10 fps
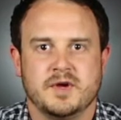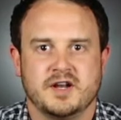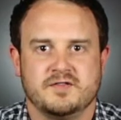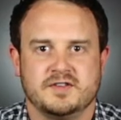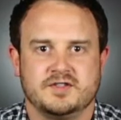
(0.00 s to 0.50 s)

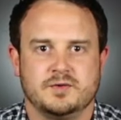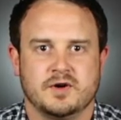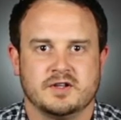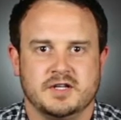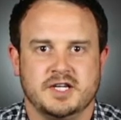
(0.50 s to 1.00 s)
benefits to
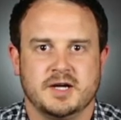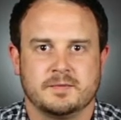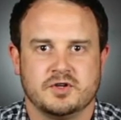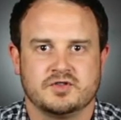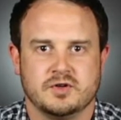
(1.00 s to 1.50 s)
our LinkUp
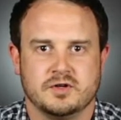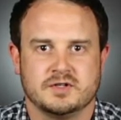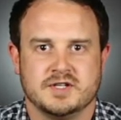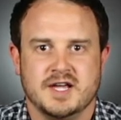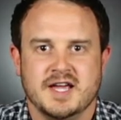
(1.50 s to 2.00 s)
controllers